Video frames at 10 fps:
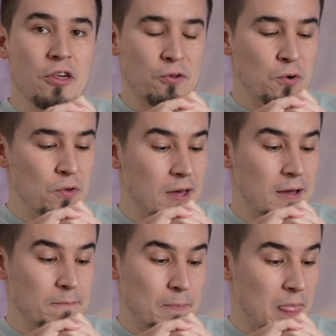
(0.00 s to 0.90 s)
through
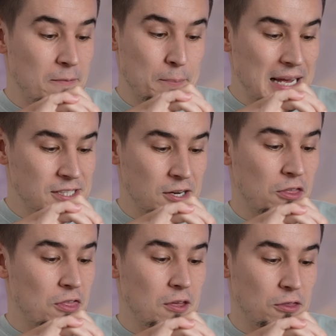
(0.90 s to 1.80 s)
the basic
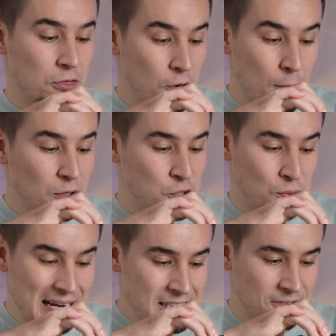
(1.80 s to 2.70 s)
thermal
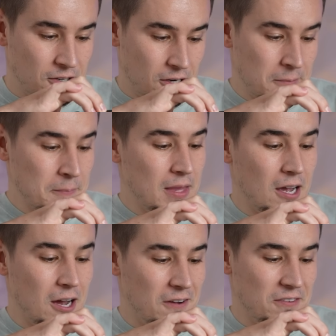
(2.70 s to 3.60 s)
transfer
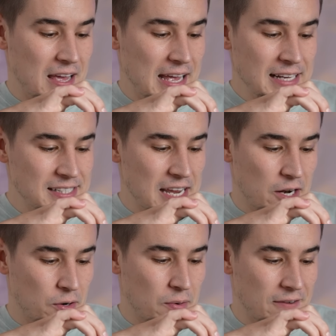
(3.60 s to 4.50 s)
of the
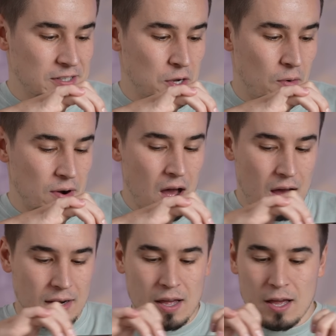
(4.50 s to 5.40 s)
heatsink or whatever's going on.